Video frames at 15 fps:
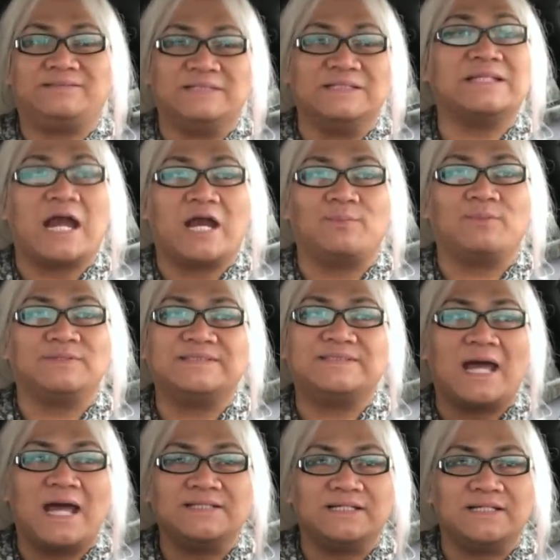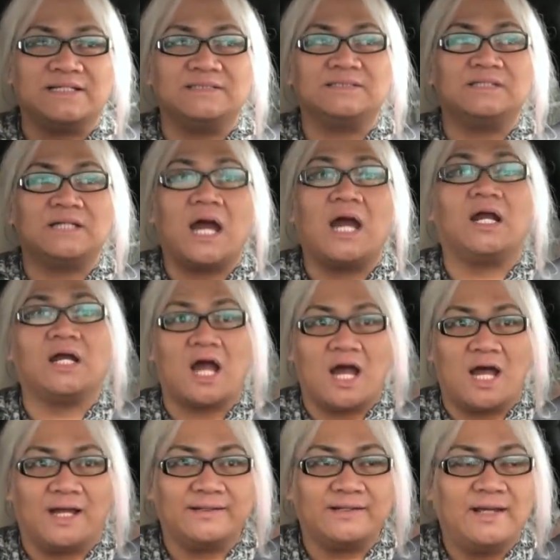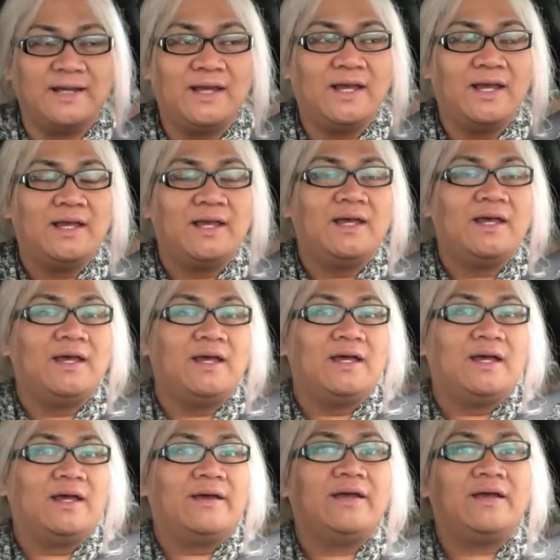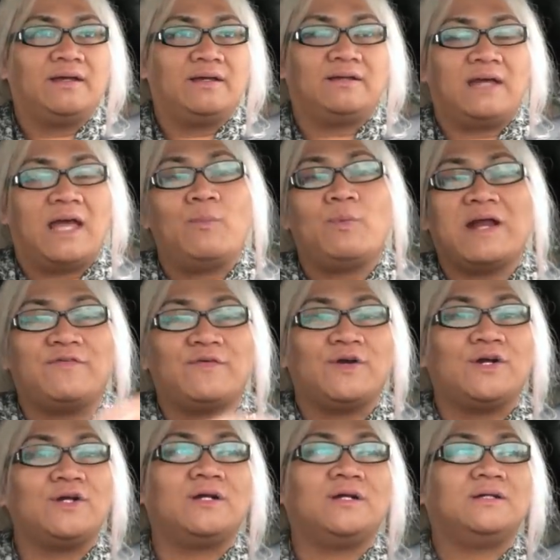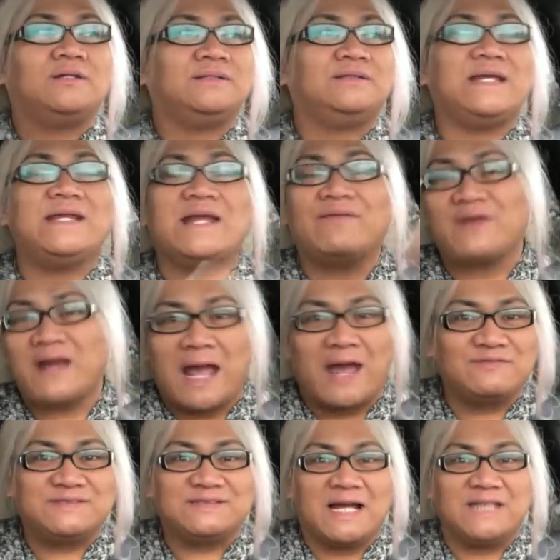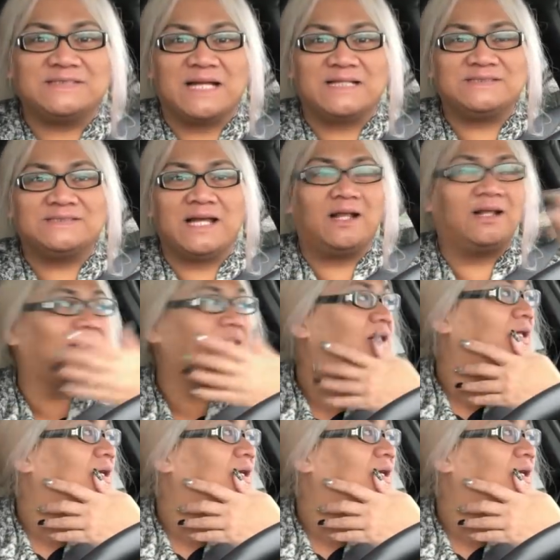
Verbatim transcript: desirable sizes are gone. And whatever, they never have size XL